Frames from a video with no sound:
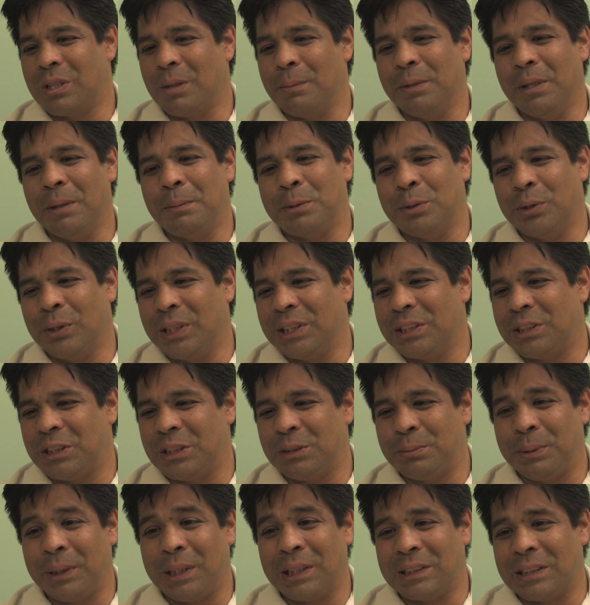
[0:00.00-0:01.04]
coming up to us
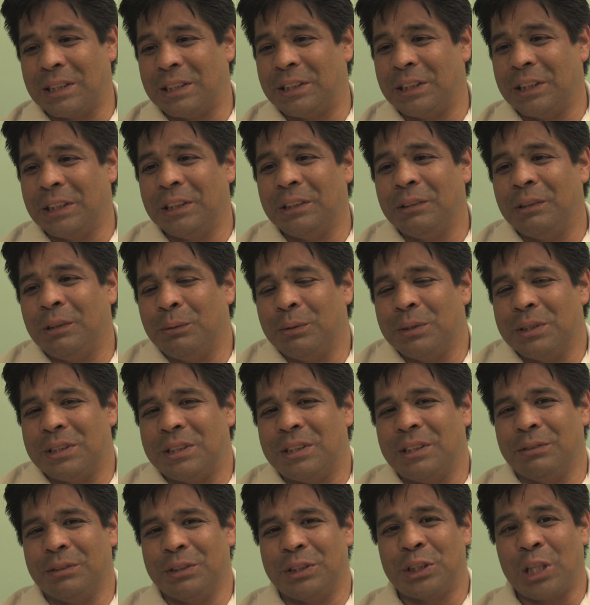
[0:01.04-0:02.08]
just because it
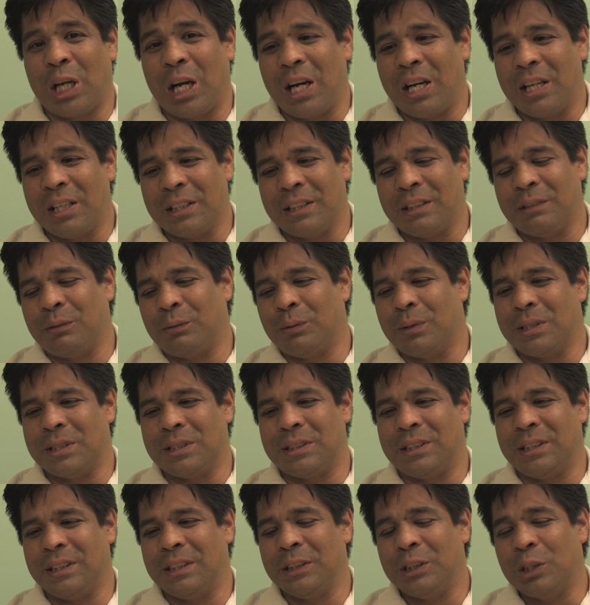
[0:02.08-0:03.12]
was tired and
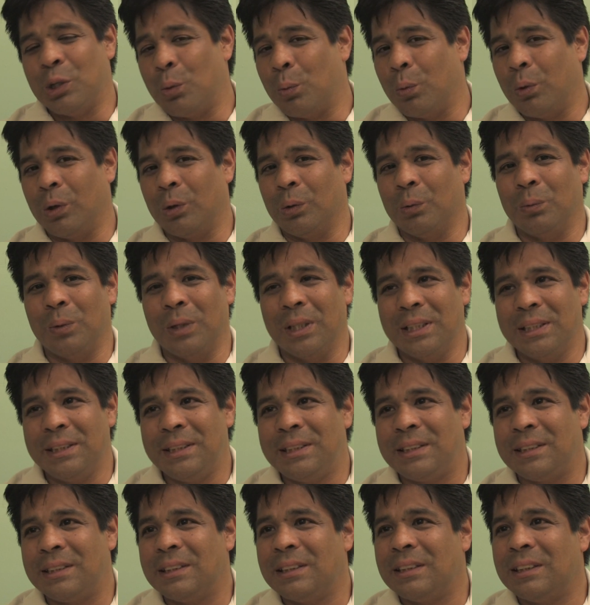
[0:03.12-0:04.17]
didn't know where it
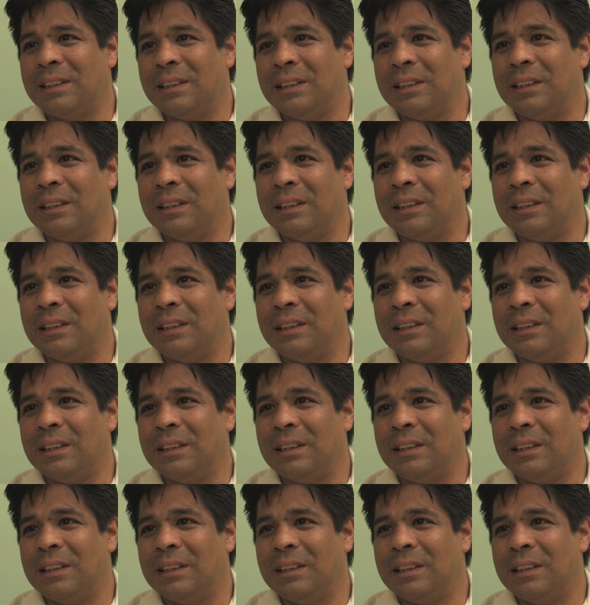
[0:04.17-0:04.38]
was.